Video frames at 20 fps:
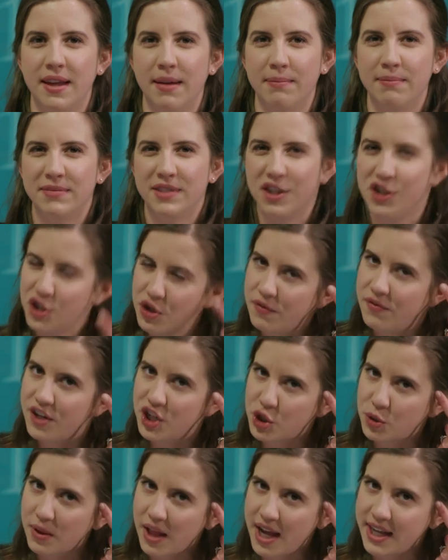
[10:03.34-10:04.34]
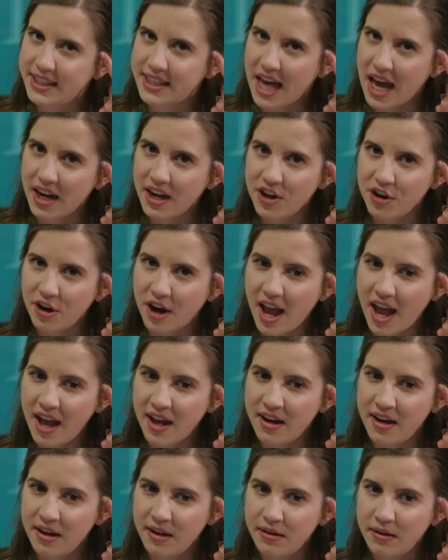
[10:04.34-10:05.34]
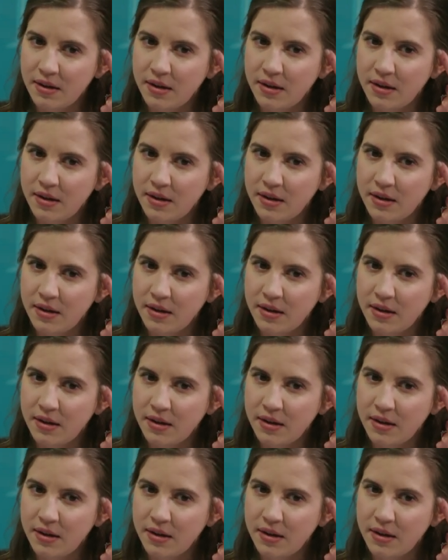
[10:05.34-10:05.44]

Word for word: him. Did you visualize that in your head?